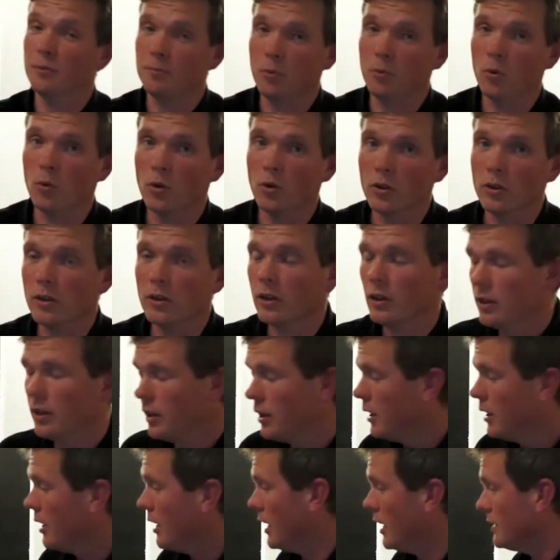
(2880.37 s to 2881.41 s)
important.
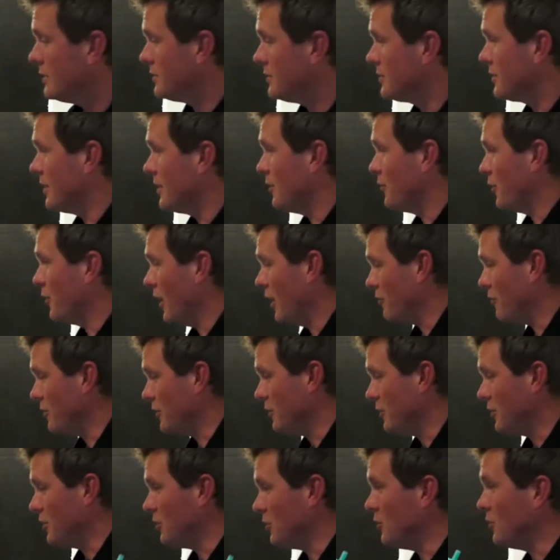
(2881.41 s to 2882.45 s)
And if we have
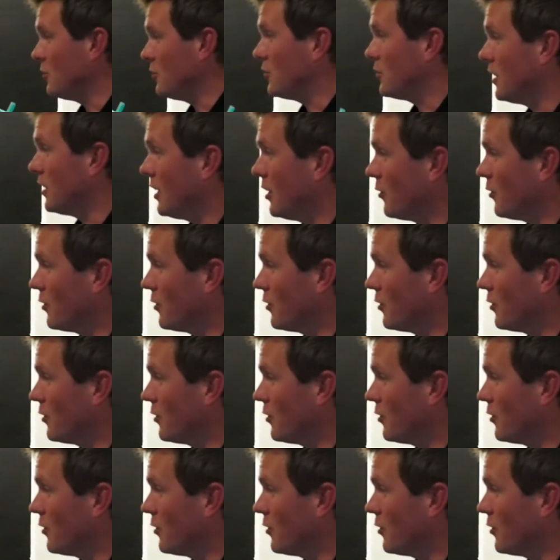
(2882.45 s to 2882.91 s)
any cues, then